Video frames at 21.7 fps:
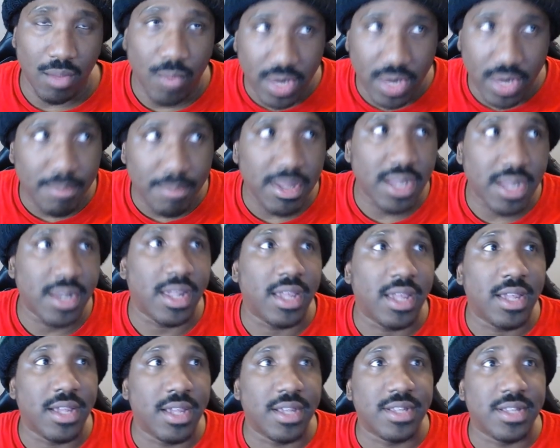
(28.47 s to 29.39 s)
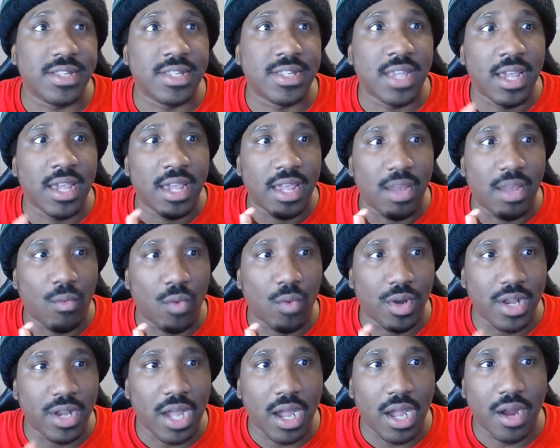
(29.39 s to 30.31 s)
And what I mean is,
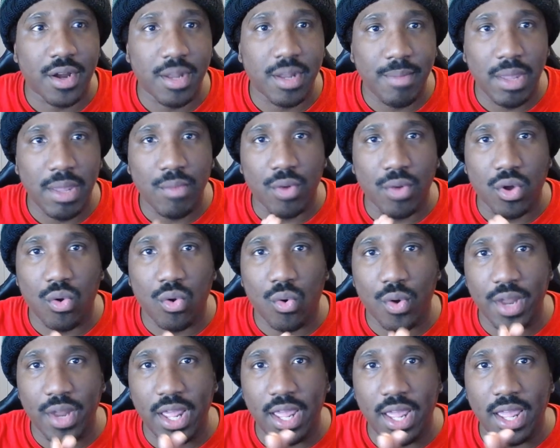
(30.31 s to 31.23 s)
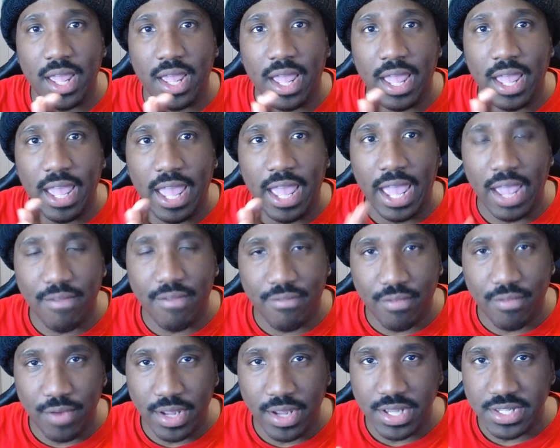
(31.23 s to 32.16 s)
we're not going to be recording
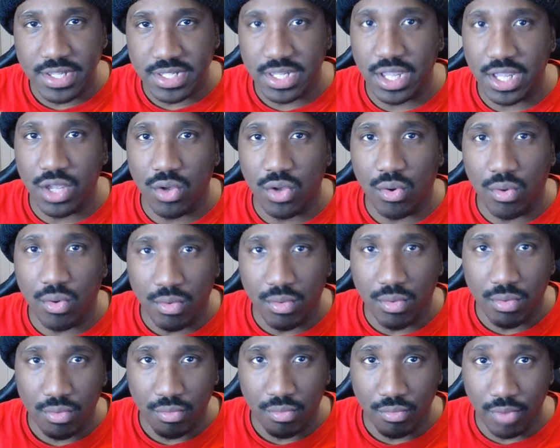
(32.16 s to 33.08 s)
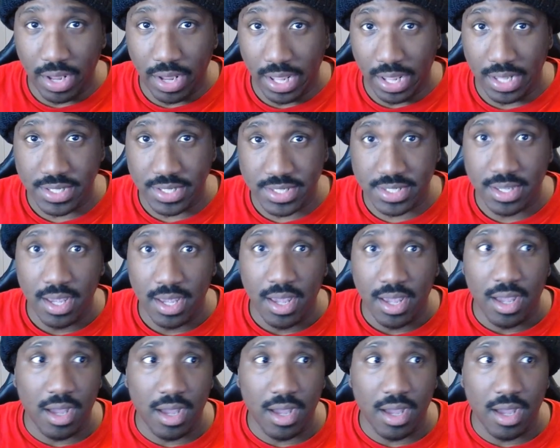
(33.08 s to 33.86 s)
every single race.